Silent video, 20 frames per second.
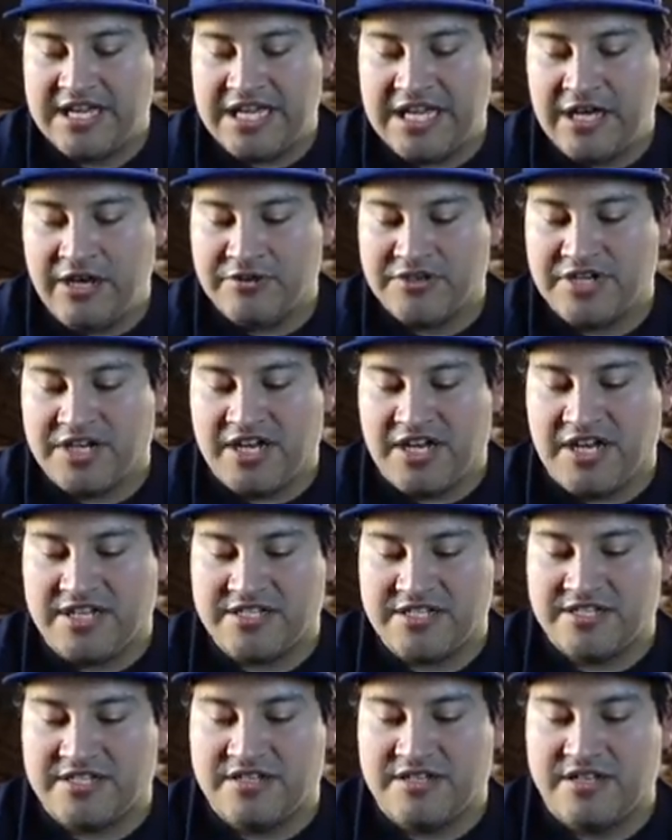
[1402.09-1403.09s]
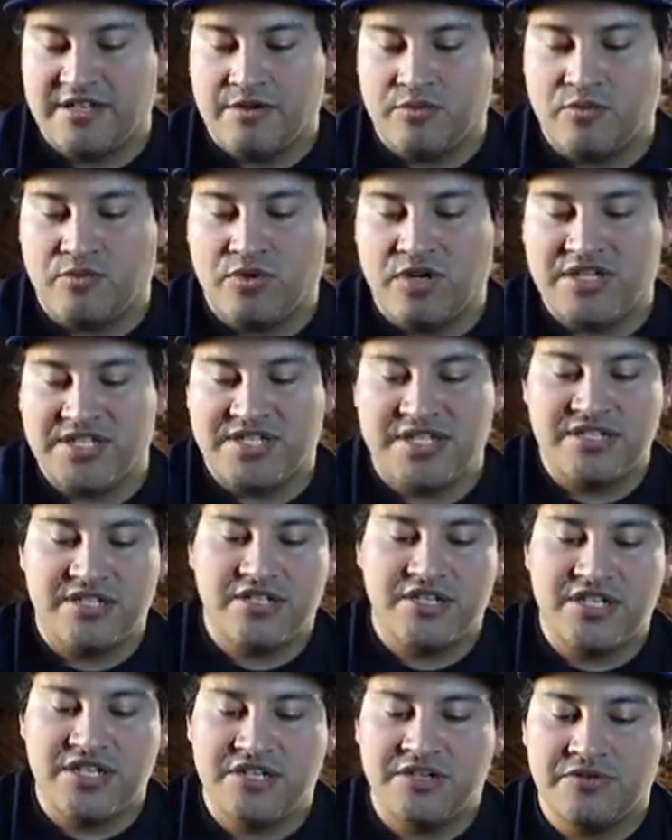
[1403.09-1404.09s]
Eldegoss, Rusted
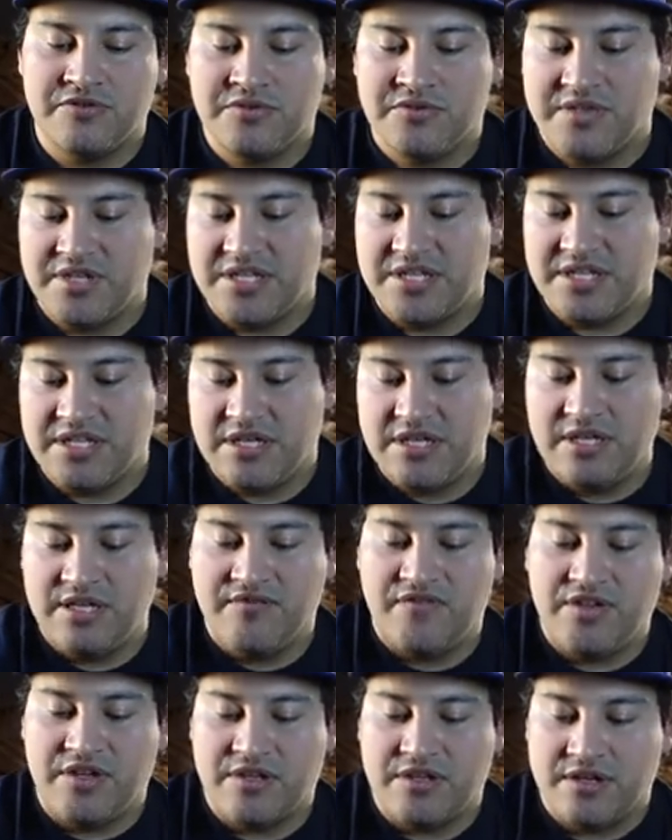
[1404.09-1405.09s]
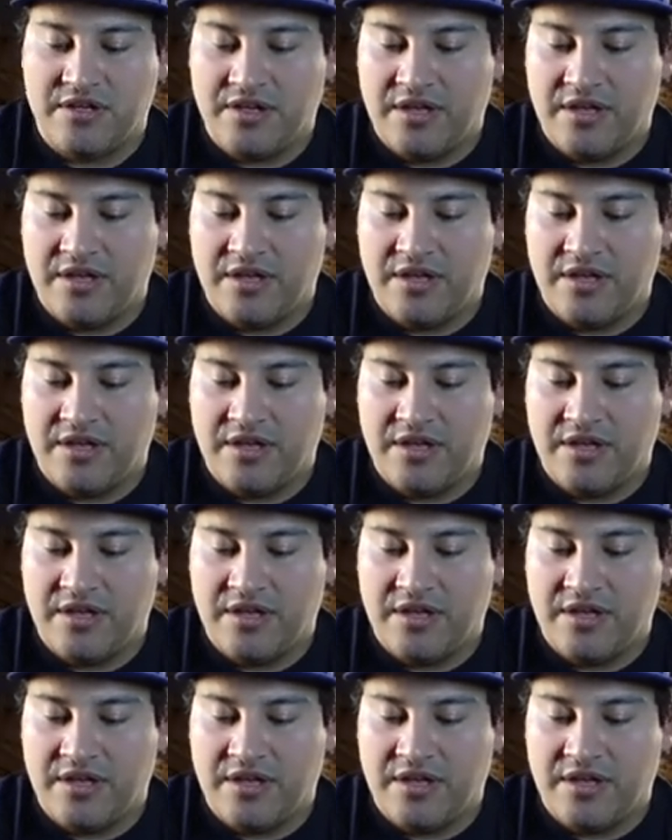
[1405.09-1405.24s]
Shield, Eevee,